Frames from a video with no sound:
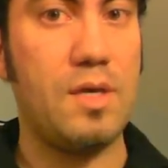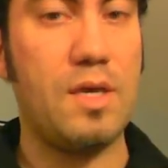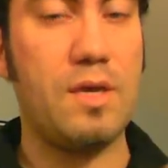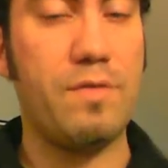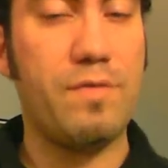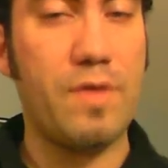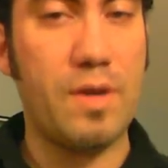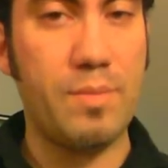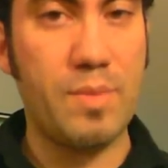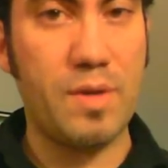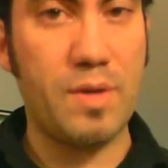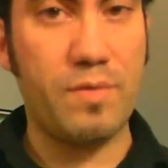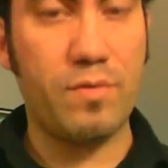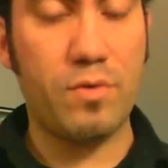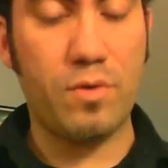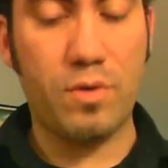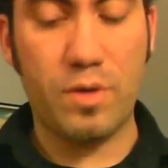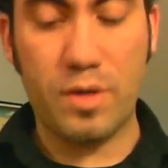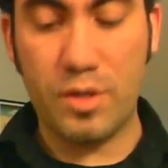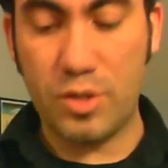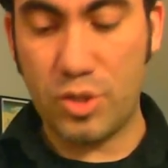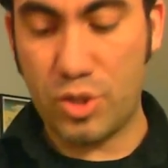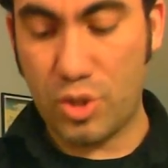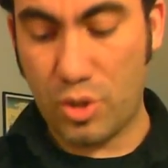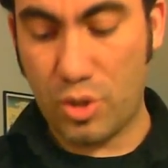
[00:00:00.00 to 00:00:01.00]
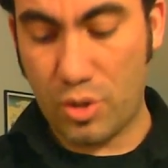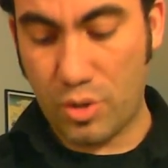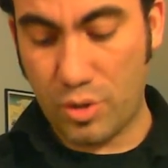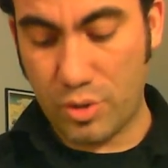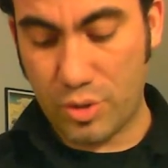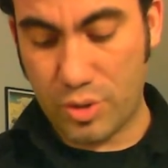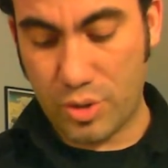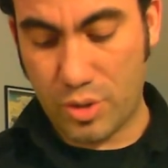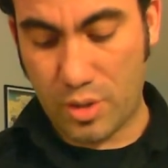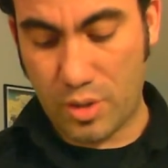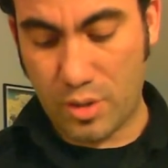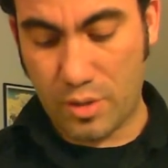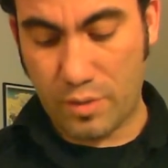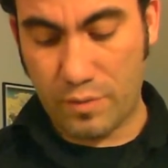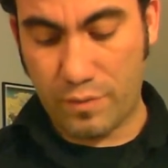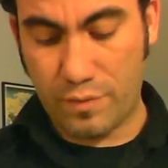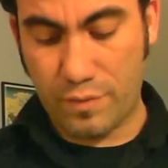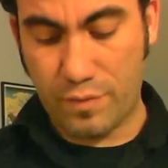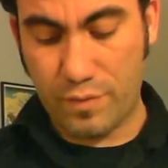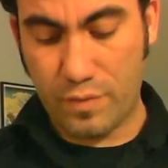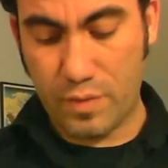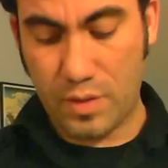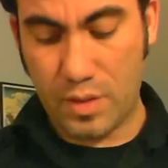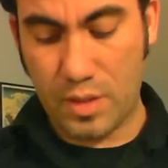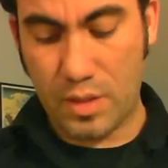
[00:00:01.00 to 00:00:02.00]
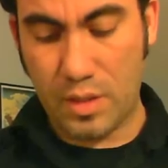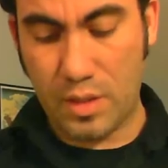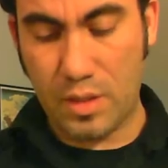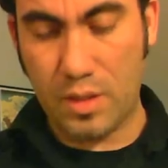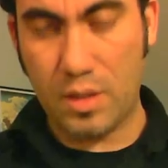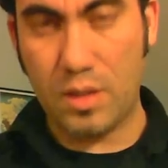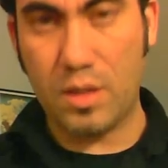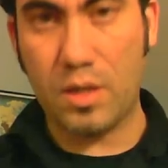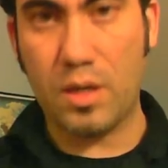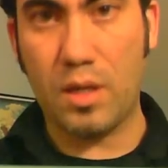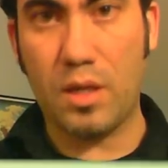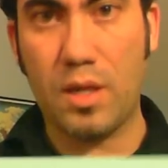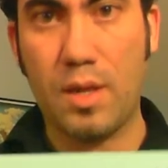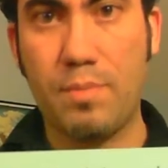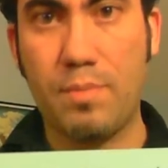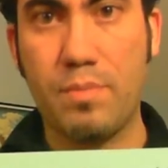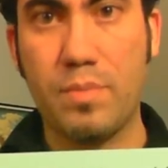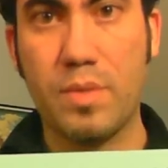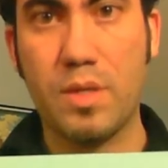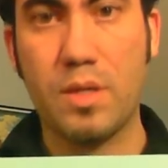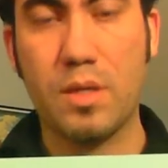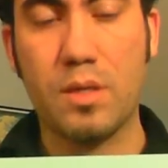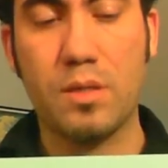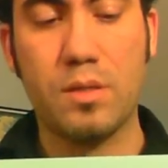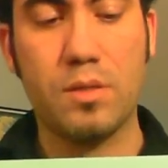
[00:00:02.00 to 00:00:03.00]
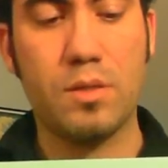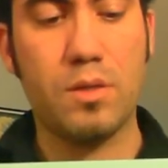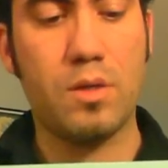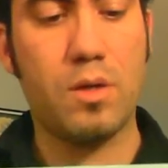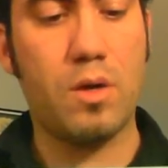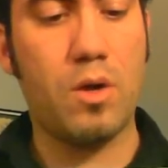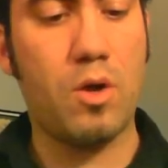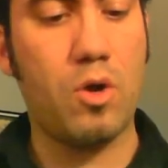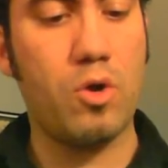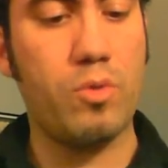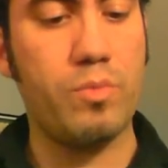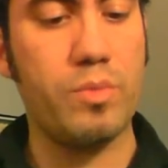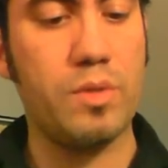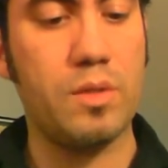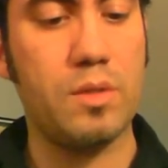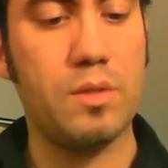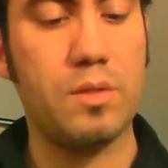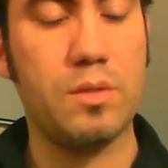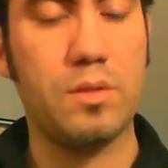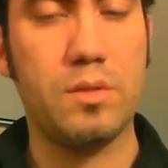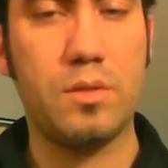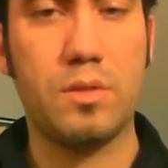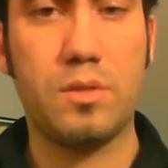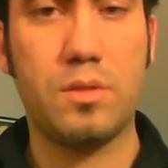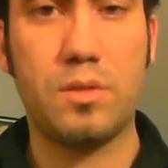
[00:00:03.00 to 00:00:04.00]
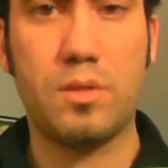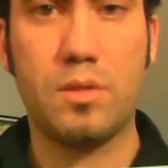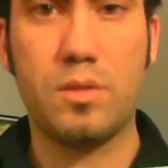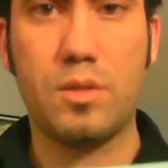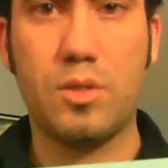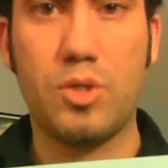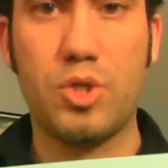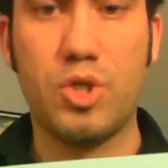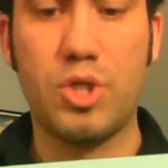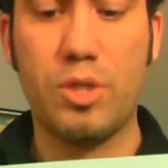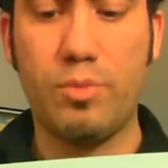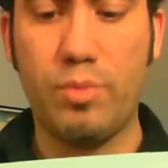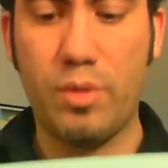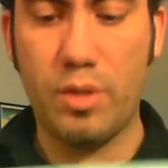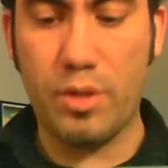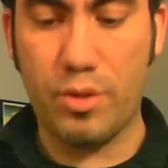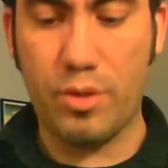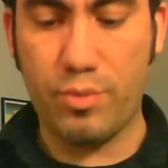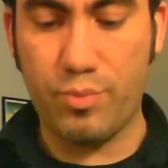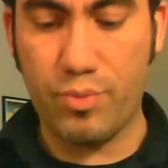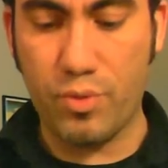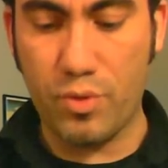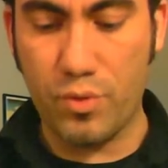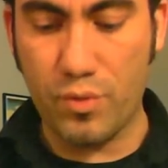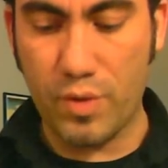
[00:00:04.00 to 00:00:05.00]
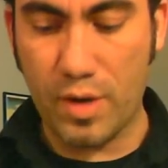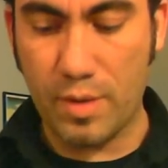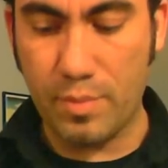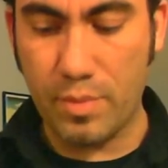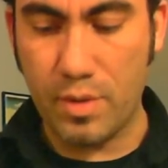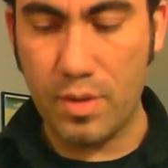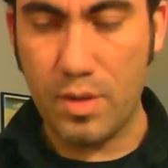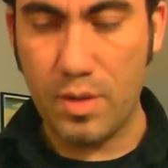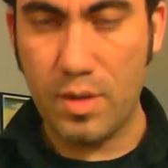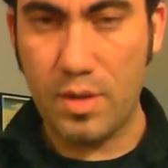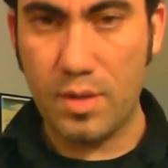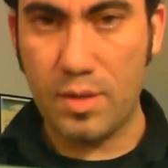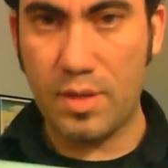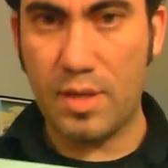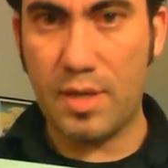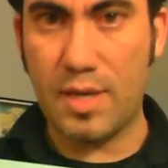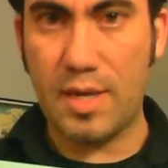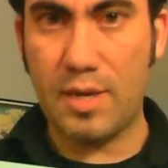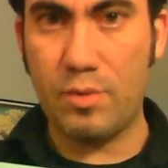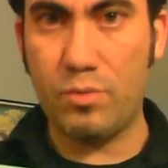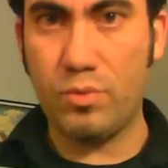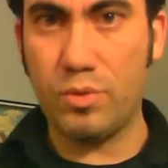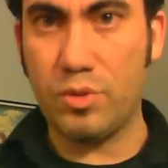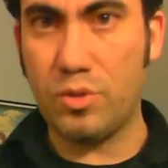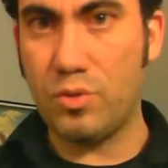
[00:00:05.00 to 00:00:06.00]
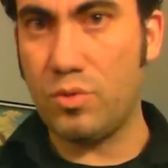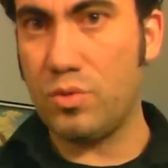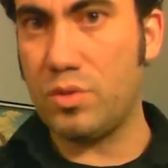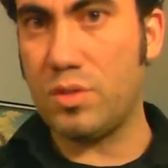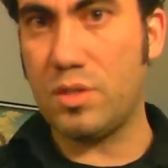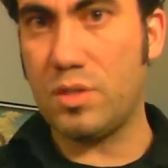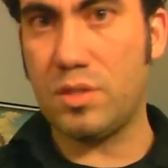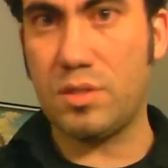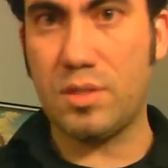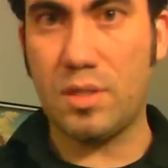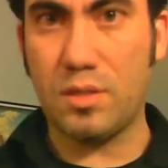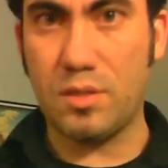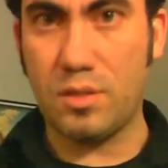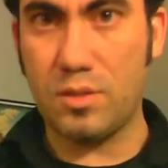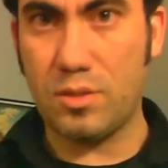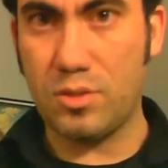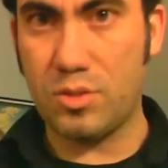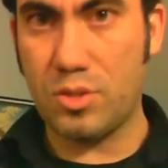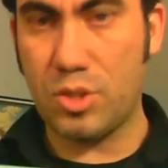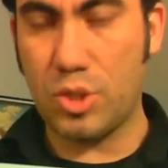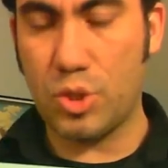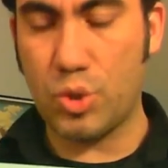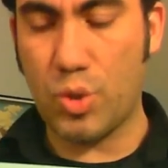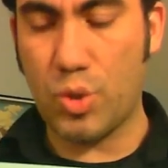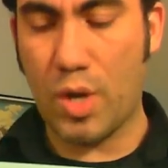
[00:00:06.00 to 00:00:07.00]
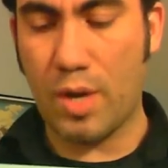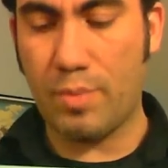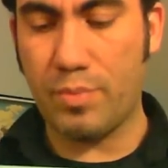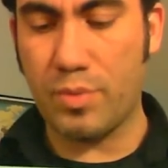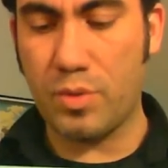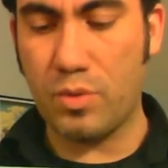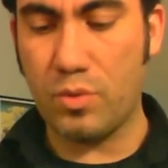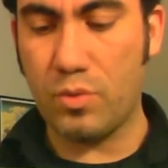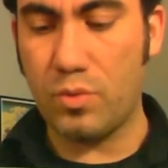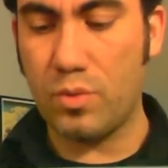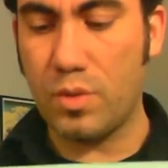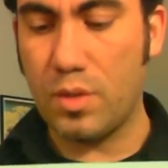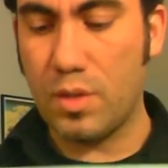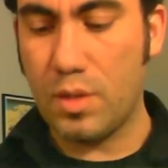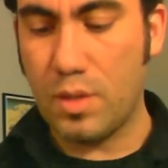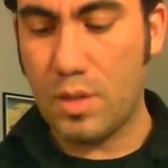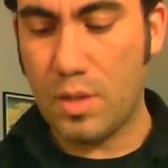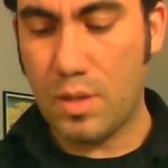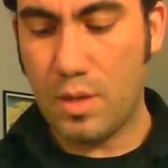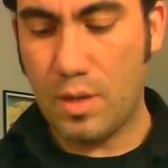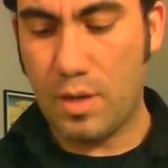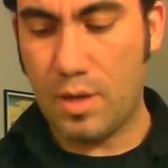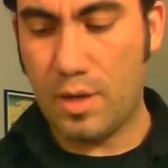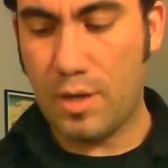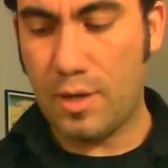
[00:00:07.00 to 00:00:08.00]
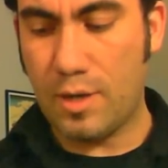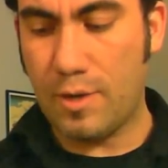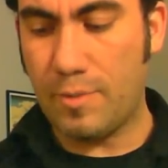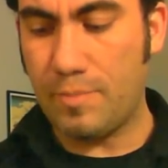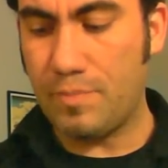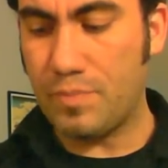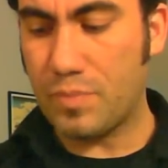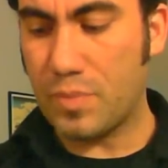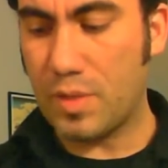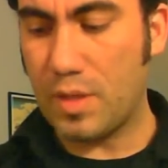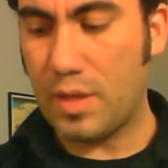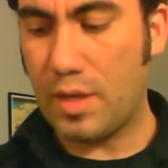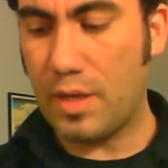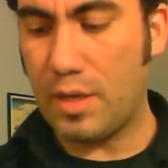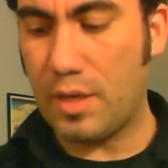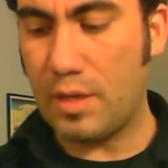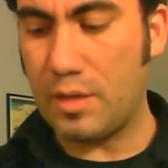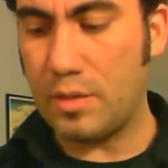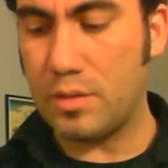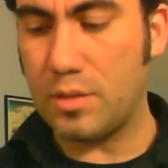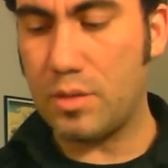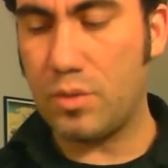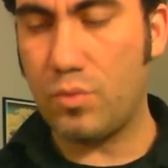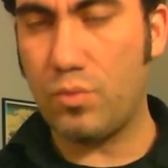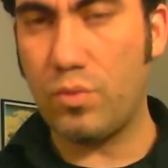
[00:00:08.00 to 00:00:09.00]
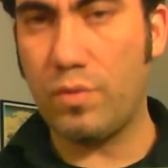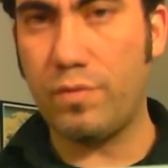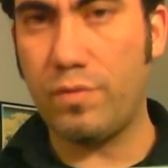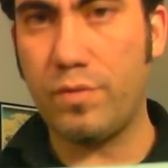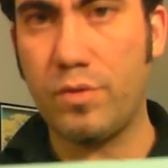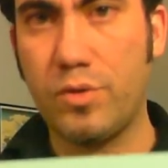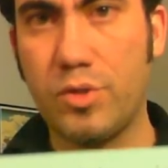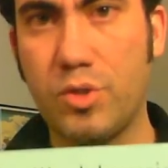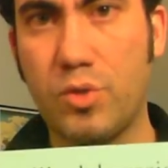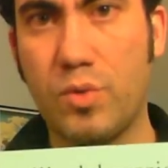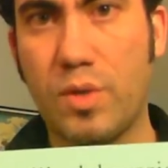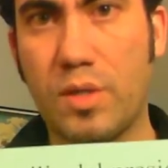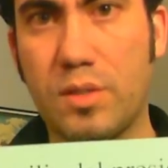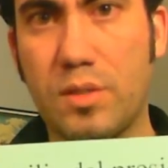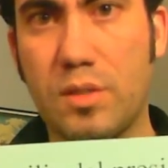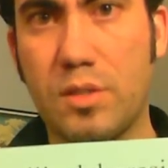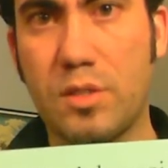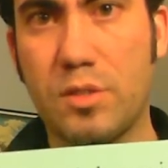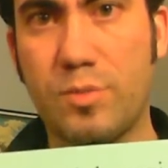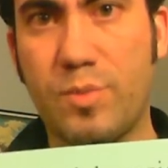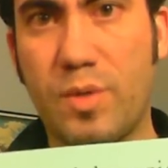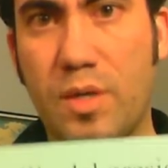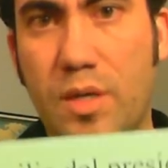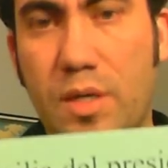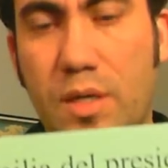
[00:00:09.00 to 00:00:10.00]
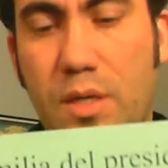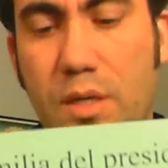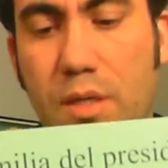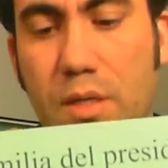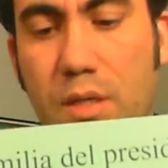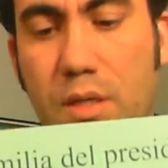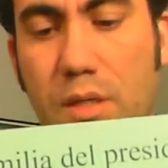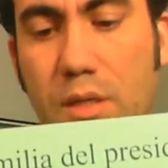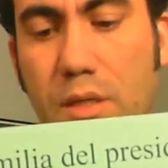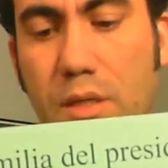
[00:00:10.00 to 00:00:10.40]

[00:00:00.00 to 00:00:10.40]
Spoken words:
if I'm ever in charge of the Colombian Army's shibboleth program, then I will use this sentence to trap you and reveal you as a spy.